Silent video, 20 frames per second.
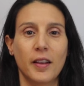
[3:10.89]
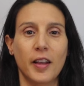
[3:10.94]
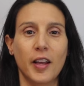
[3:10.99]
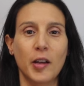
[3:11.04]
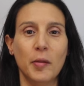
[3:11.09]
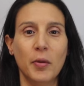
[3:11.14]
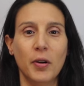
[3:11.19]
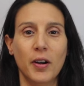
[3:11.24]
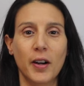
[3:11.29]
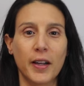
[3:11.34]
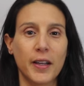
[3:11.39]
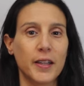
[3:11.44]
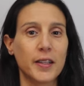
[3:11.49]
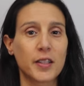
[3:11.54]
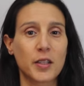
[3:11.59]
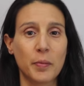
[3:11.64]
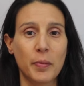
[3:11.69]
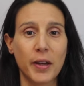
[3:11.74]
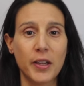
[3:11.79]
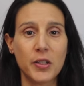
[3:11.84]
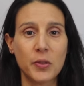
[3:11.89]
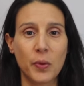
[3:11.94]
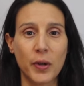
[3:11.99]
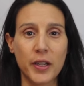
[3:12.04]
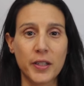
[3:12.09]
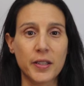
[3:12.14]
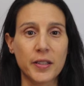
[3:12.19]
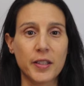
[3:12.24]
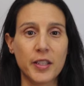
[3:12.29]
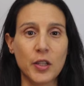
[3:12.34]
MRI is the best way
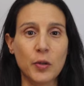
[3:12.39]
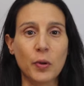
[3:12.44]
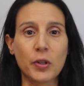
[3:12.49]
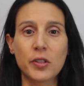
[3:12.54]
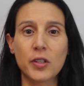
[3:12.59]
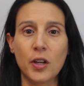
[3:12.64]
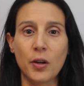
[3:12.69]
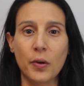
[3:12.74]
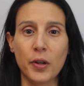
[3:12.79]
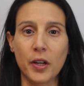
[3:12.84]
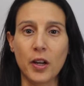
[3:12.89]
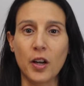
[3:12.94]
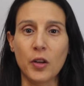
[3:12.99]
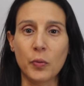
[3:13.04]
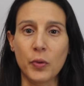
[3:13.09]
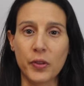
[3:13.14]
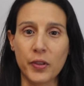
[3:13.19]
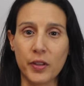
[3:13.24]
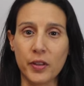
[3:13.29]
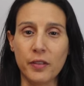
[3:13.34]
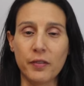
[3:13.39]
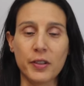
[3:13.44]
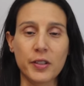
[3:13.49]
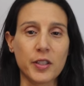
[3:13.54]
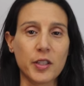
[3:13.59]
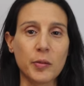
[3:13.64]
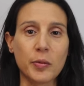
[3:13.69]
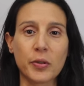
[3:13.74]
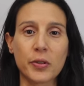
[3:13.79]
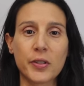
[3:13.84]
to see what's going on within the
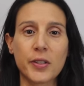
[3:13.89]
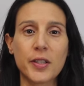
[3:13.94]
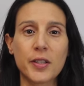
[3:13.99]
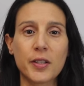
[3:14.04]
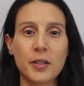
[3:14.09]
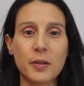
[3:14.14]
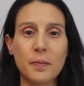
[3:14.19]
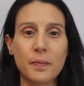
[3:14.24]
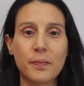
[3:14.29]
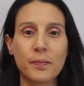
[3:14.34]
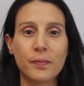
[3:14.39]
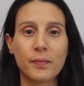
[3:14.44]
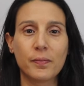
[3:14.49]
vestibular system.